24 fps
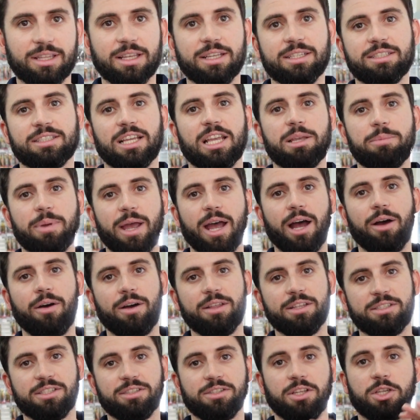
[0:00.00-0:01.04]
the Seapower.
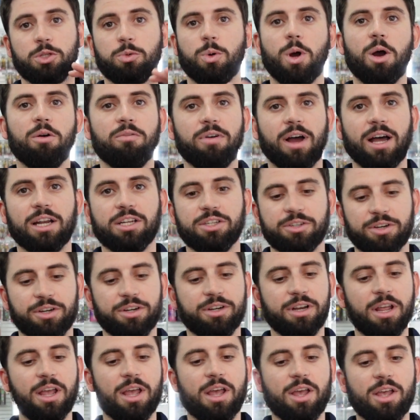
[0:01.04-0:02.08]
This is the
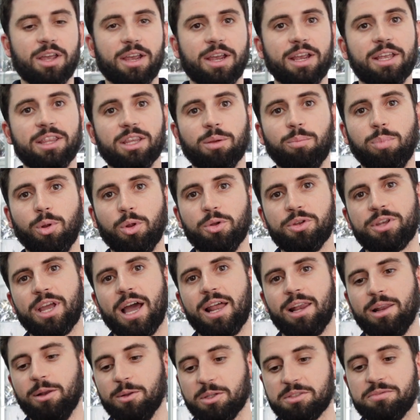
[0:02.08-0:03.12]
1200 in the blue
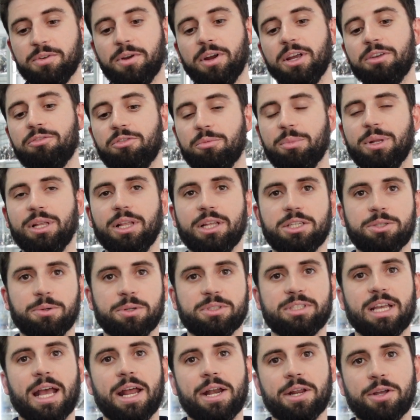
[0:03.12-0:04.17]
color. Looks very familiar to a
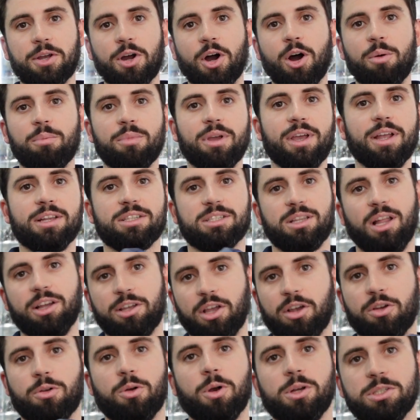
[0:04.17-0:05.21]
Tanacom. It's like
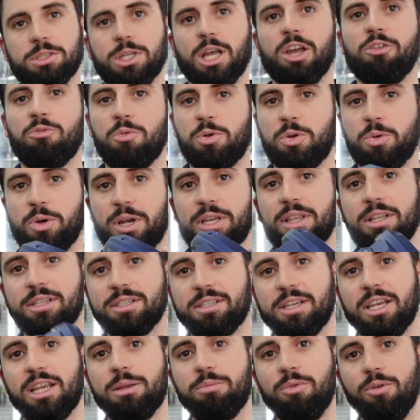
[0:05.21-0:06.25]
a crossover between the
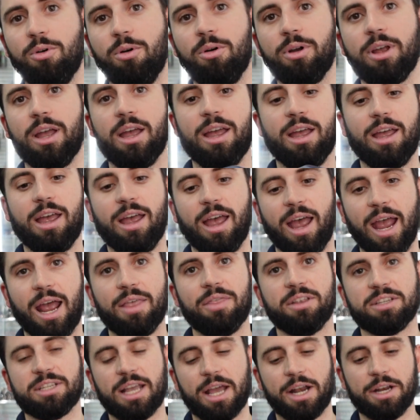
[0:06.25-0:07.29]
Seaborg
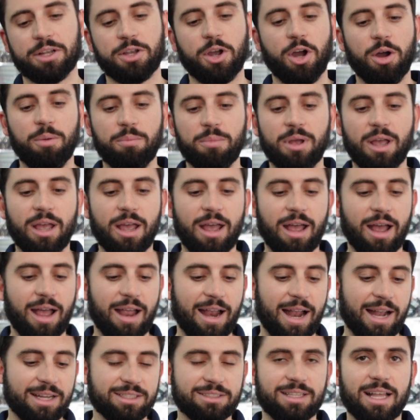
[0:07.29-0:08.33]
and the Tanacom. It
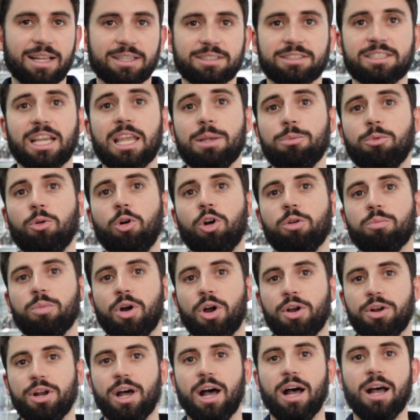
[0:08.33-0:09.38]
has that Seaborg
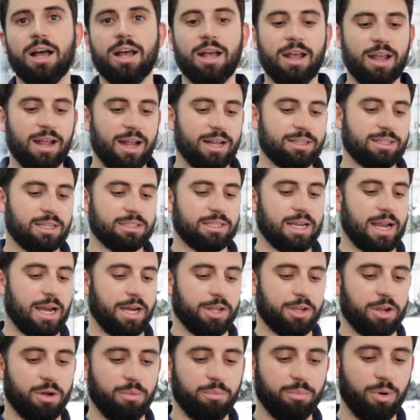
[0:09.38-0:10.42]
motor, has that
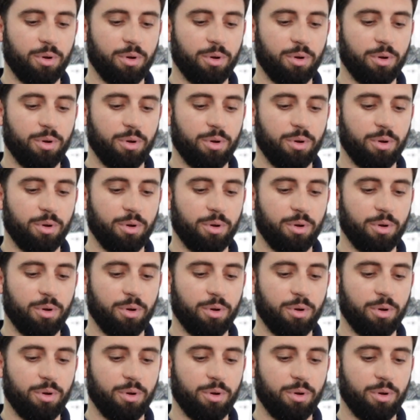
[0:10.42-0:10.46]
Tanacom